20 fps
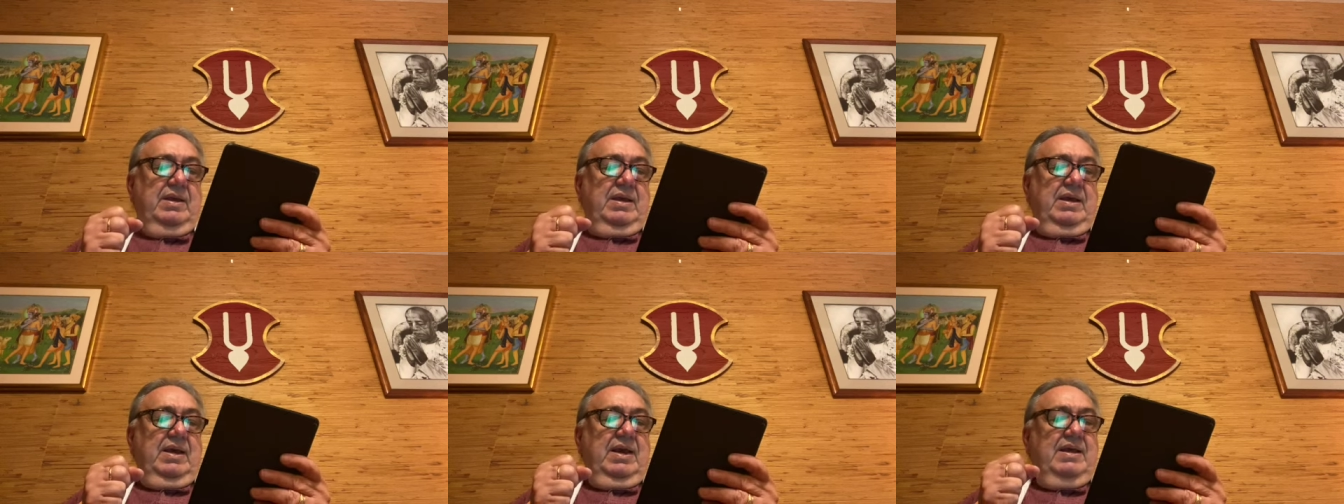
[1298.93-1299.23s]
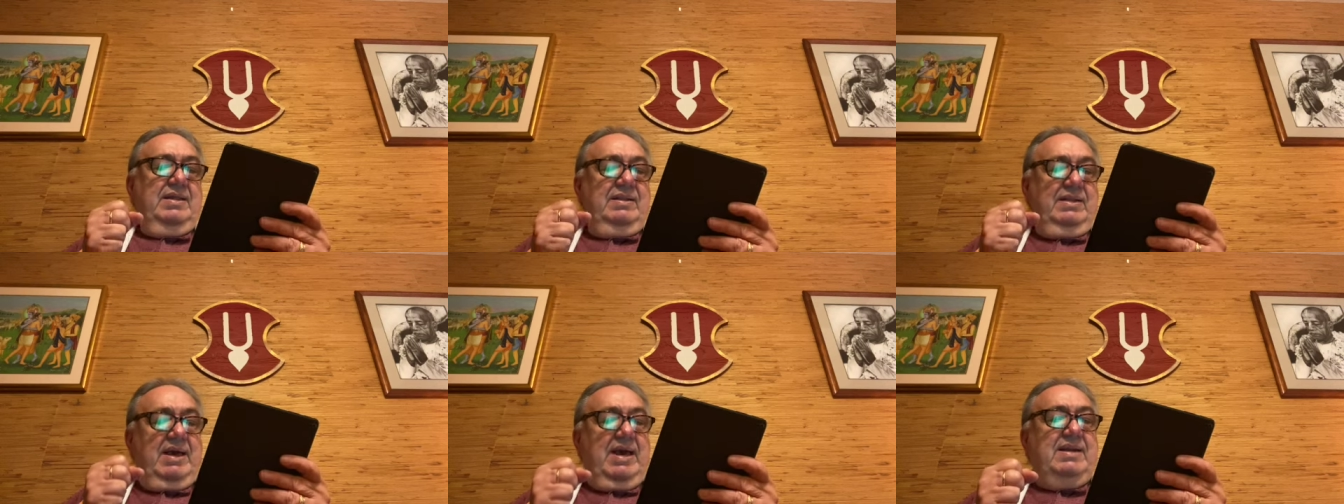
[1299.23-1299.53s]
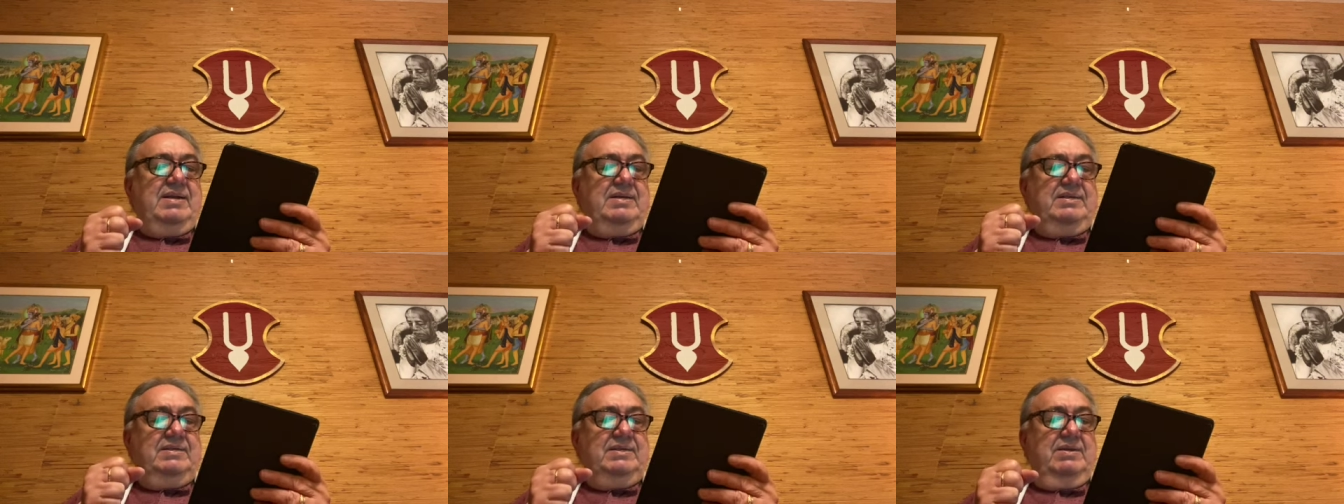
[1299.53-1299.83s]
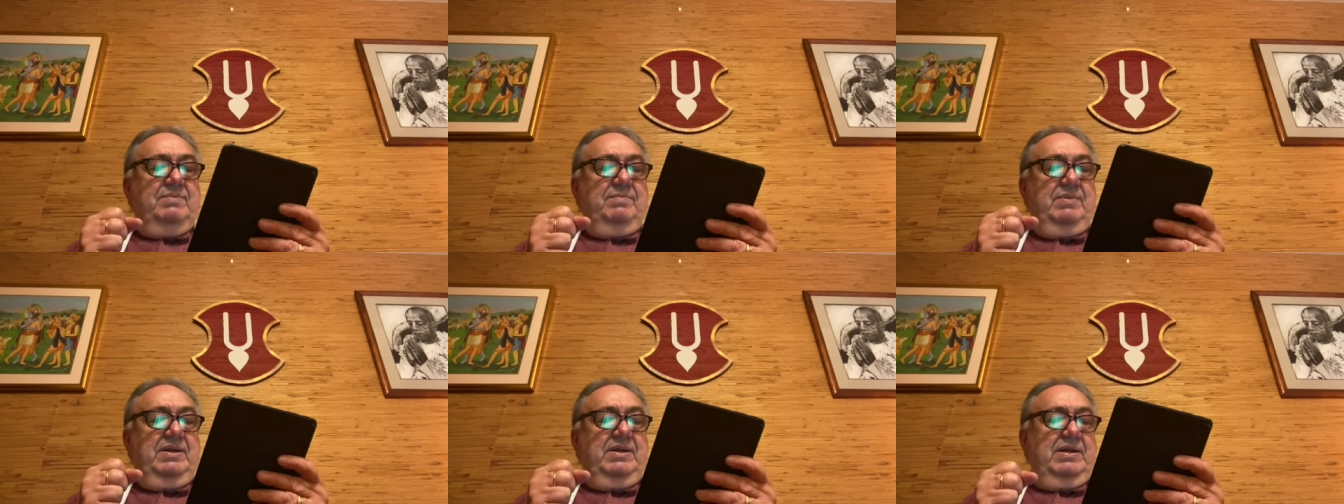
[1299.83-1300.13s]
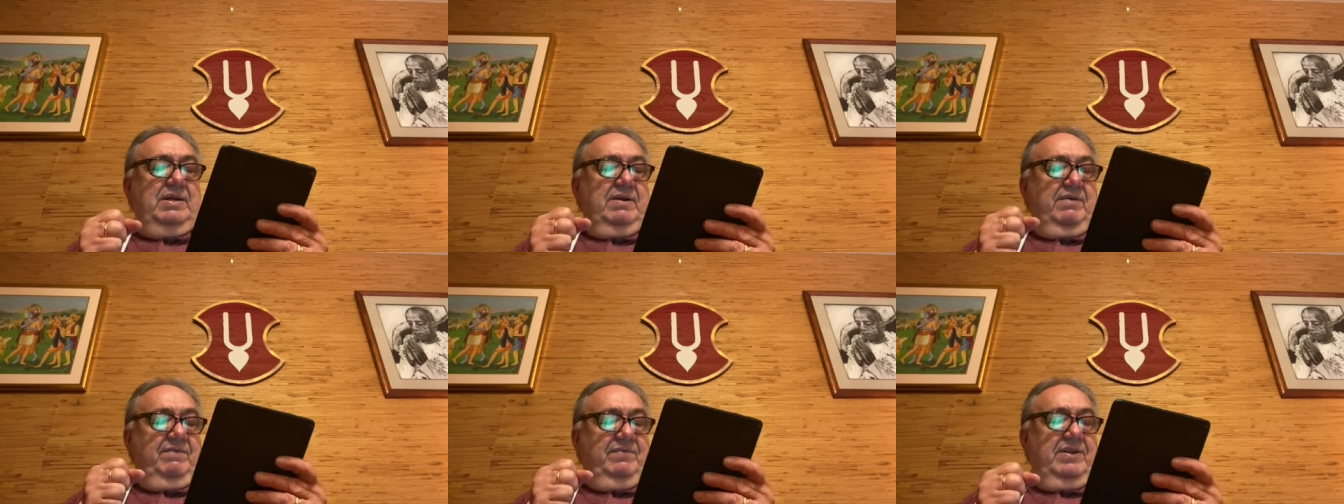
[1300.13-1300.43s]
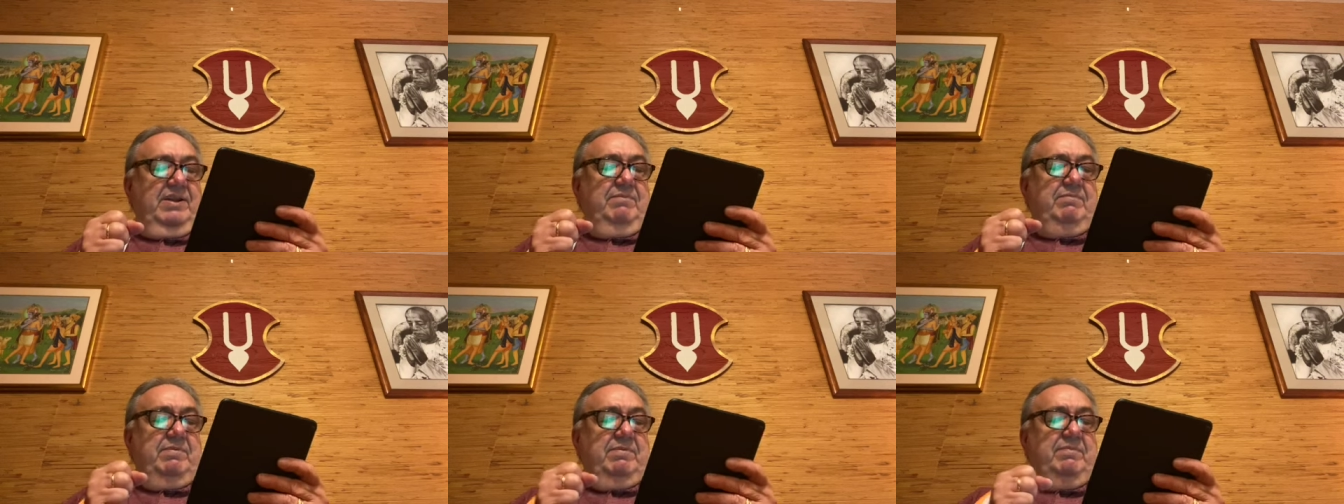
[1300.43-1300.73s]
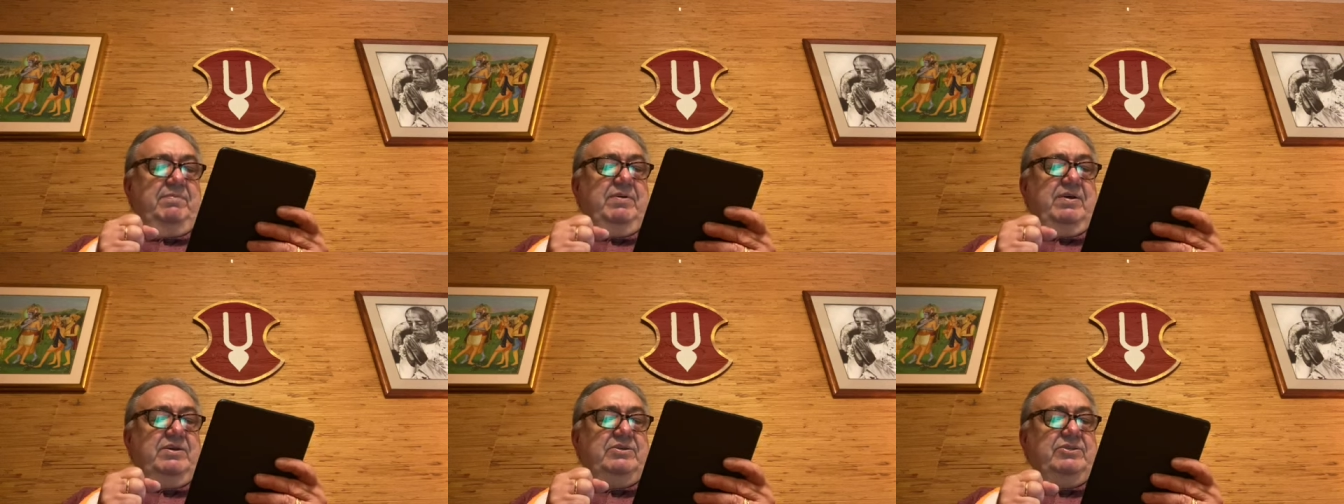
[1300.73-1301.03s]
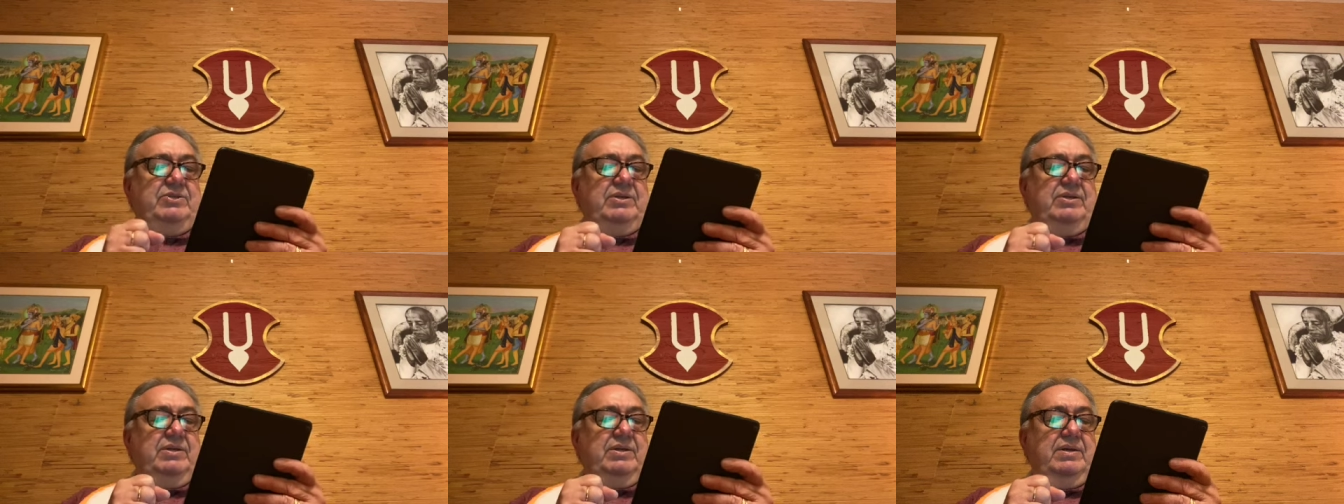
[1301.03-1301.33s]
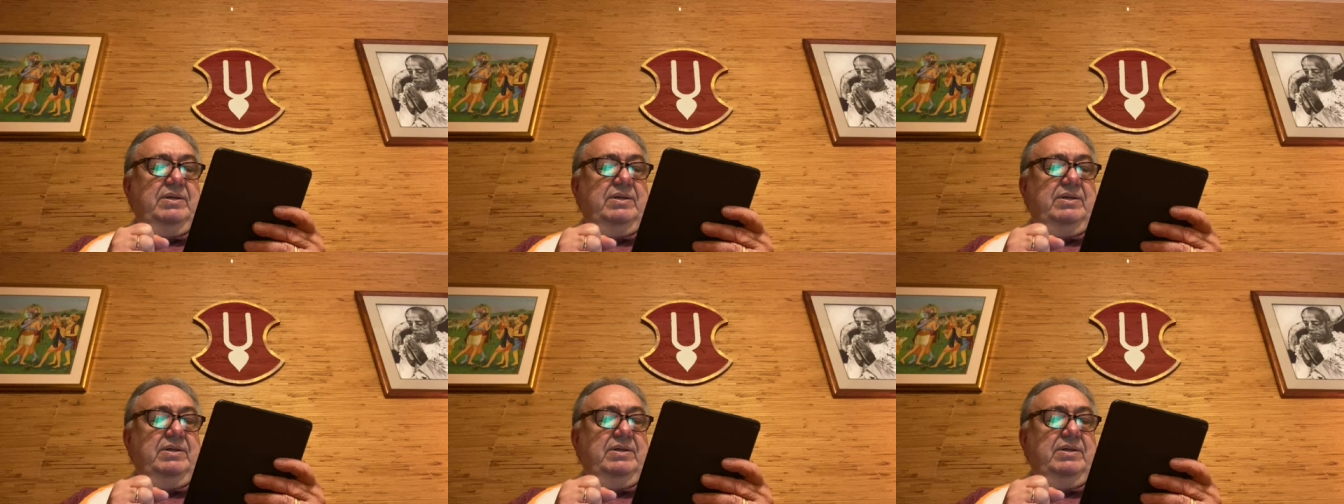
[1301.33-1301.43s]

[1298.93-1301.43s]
And that is the meaning of deep impression.